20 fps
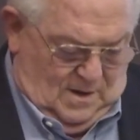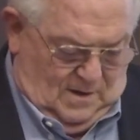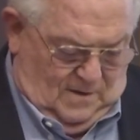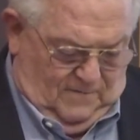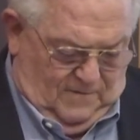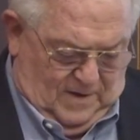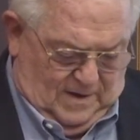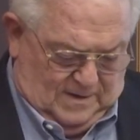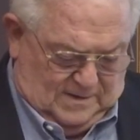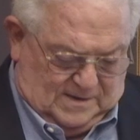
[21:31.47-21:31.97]

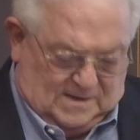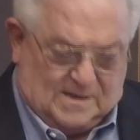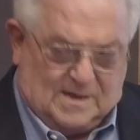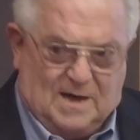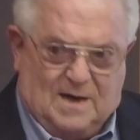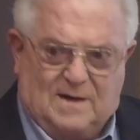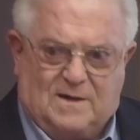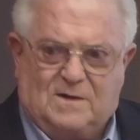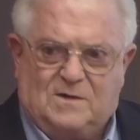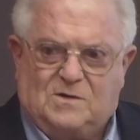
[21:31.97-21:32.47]
Defense,
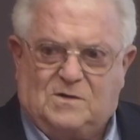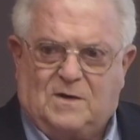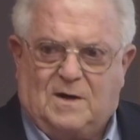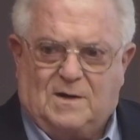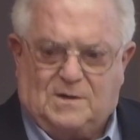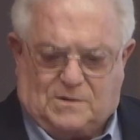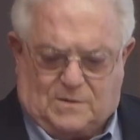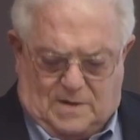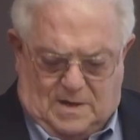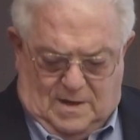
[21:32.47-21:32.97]
State, and
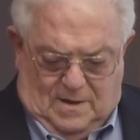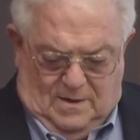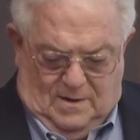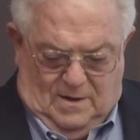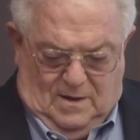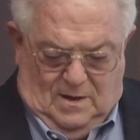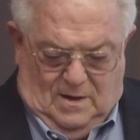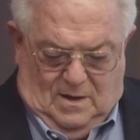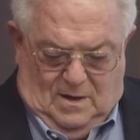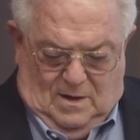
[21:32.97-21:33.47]
Treasury,
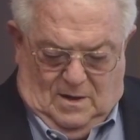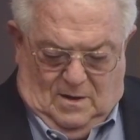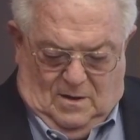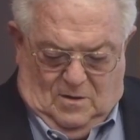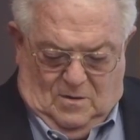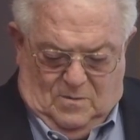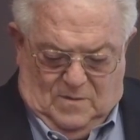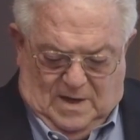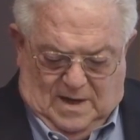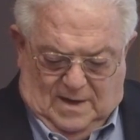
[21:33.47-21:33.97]

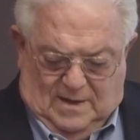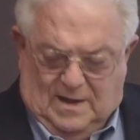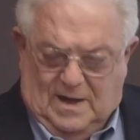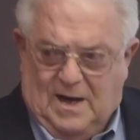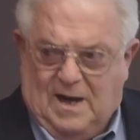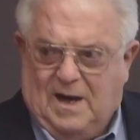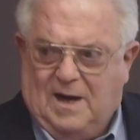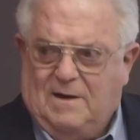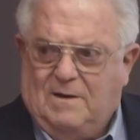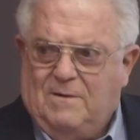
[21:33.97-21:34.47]
whom they
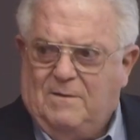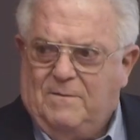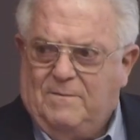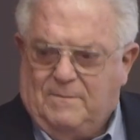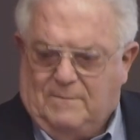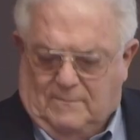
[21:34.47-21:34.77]
lead,